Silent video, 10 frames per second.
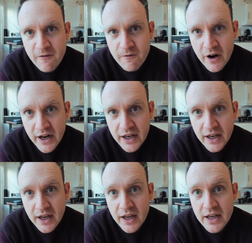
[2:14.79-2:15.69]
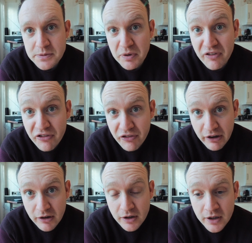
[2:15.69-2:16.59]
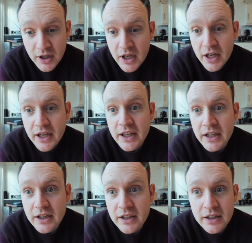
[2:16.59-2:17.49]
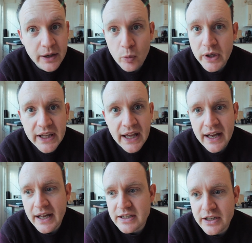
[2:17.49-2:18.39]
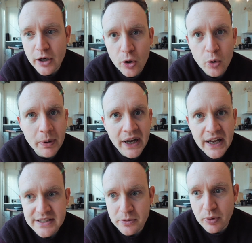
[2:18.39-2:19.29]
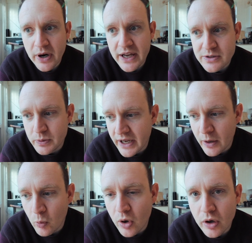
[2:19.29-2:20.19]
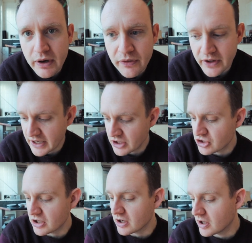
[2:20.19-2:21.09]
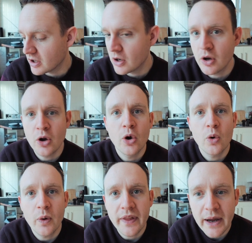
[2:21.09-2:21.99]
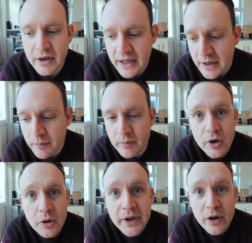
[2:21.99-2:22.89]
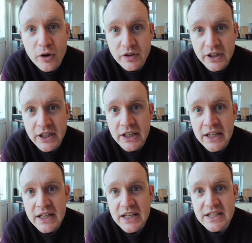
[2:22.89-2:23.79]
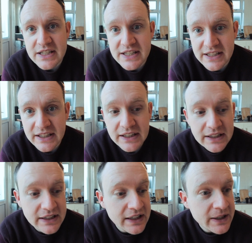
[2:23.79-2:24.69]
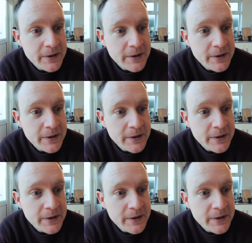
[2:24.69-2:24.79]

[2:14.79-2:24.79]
Frank has been feral. He, like, we can't go past a press. We can't walk around the kitchen without him coming over to see